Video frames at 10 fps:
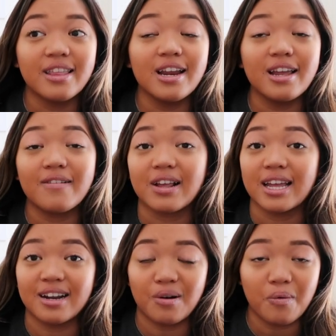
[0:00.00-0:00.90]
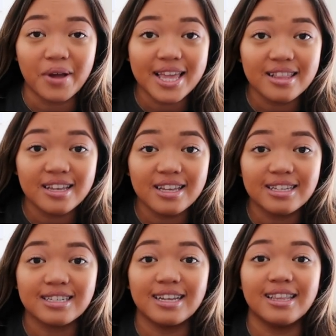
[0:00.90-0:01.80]
Then you have to get on a wait
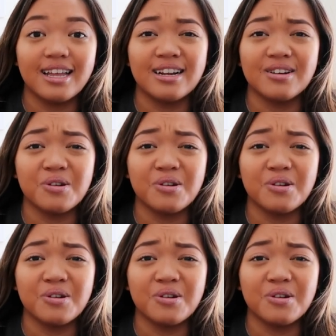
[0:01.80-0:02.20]
list, and then